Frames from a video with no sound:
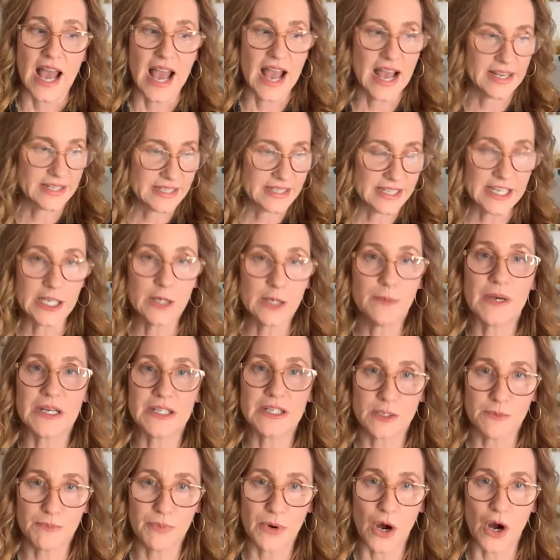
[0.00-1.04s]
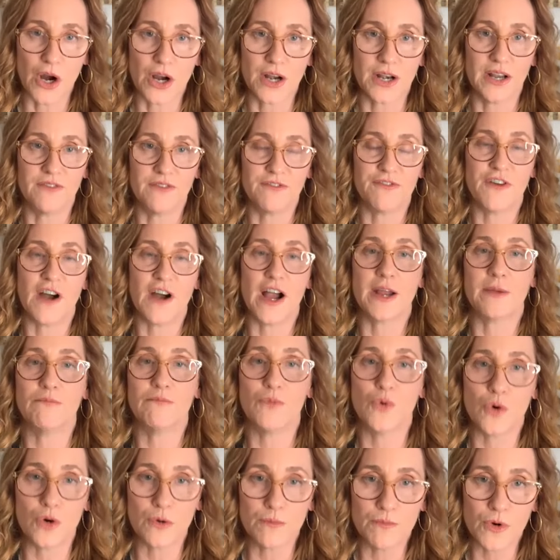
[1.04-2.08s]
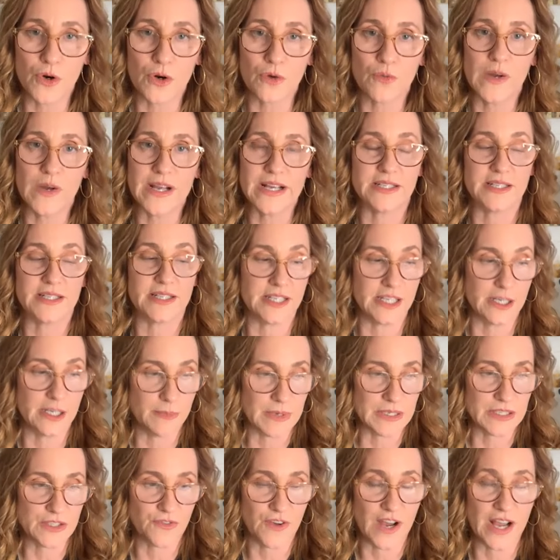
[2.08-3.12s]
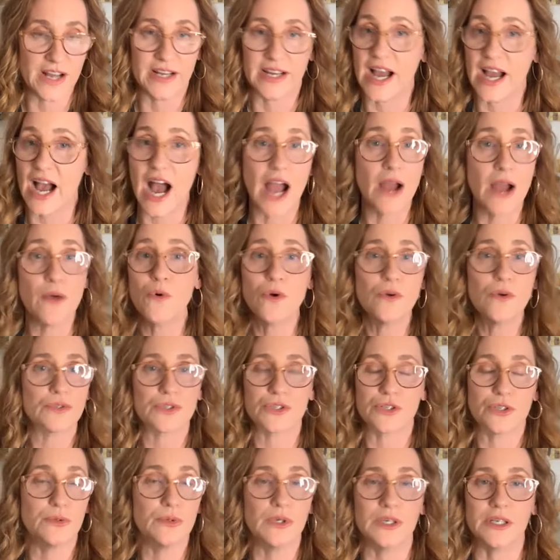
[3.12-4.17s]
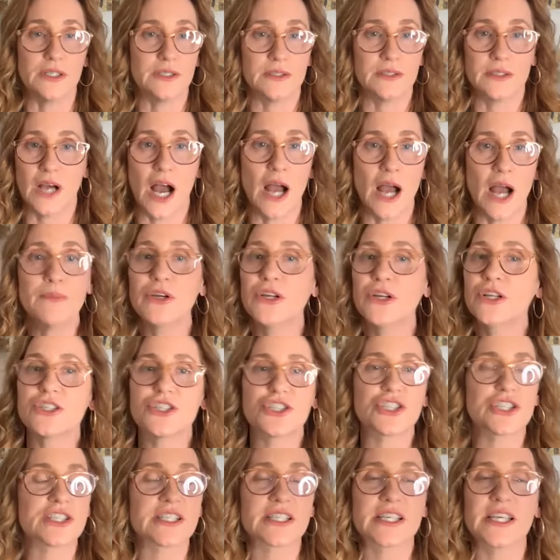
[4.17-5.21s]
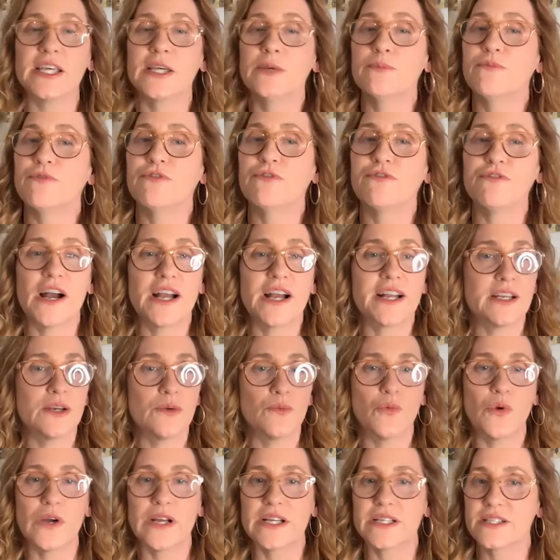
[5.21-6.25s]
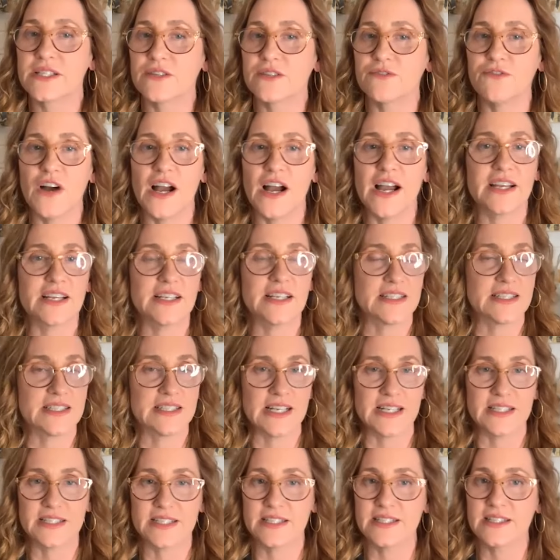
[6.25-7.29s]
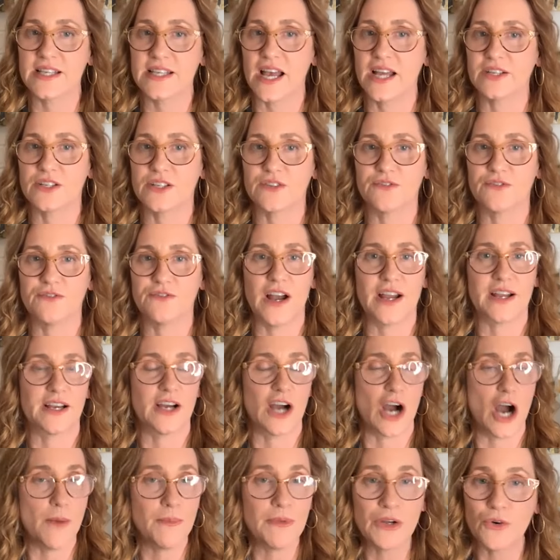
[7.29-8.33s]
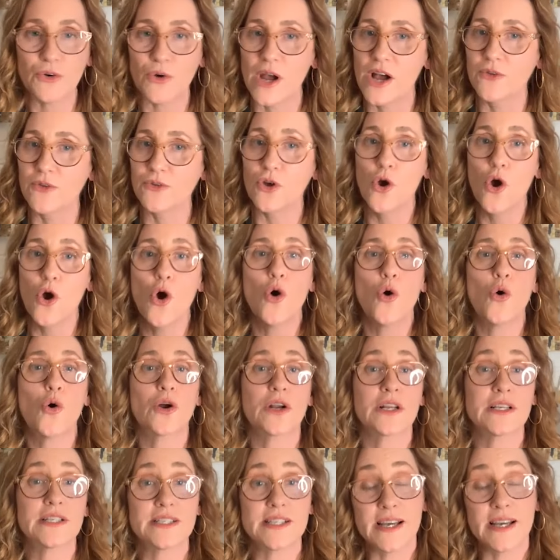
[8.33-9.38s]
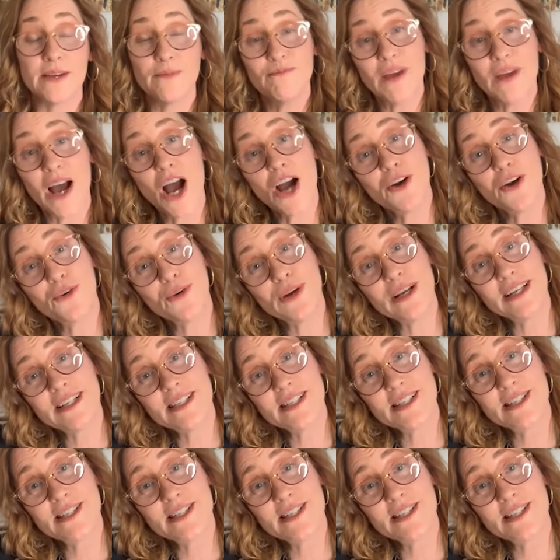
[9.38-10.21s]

and keep us apart and find more and more ways to keep us fighting, I won't do it. I'm going to just keep finding ways to find consensus and to find common ground, or to say, agree to